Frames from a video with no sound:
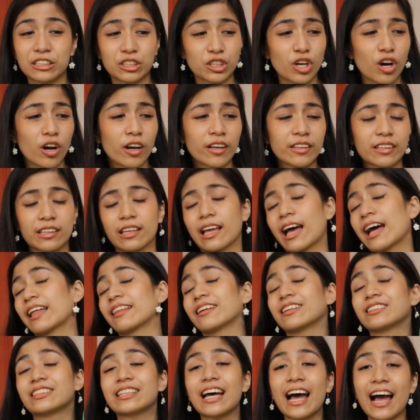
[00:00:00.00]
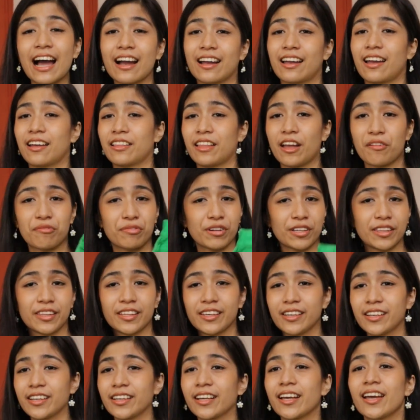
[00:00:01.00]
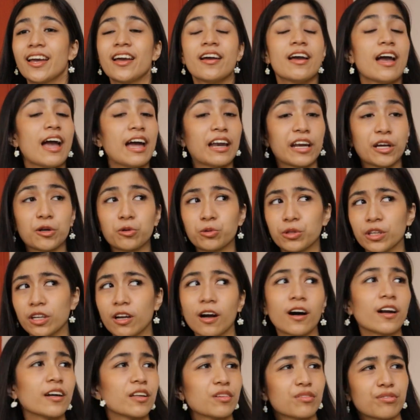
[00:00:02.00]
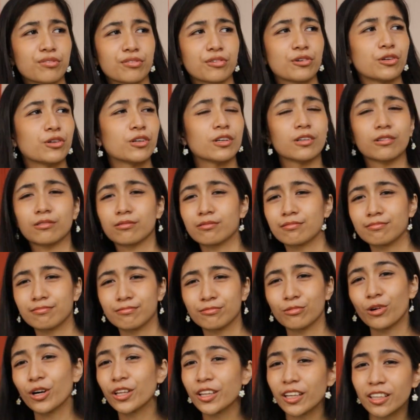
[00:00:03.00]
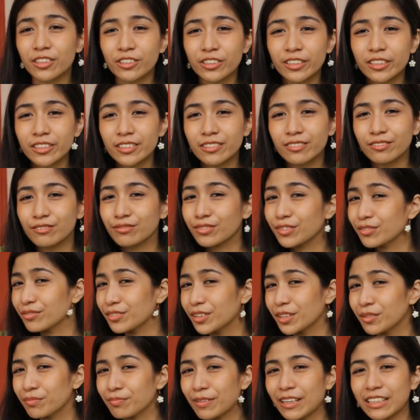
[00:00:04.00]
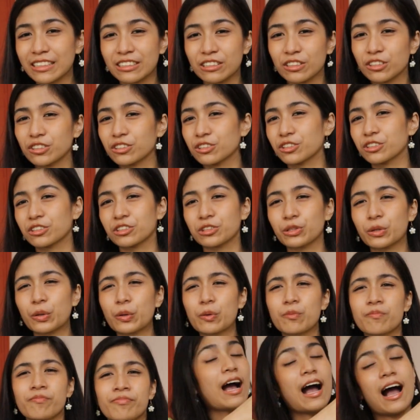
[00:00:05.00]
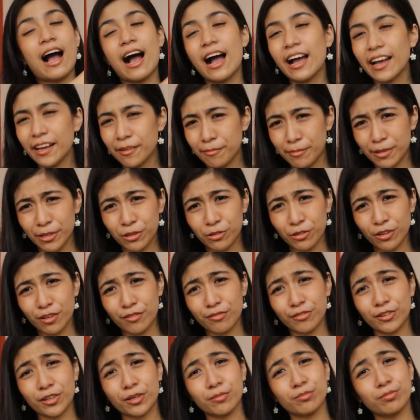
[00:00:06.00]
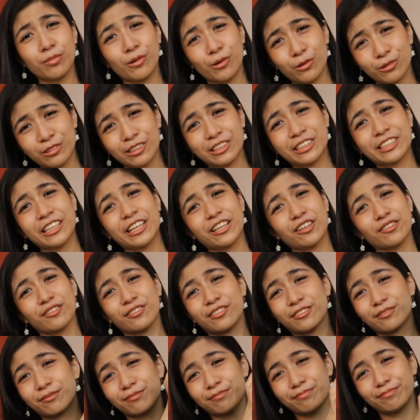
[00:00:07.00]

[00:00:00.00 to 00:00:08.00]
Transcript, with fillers: saw it it had a tag and everything and I only got it for 150 pesos or so I have been looking for a bold shade of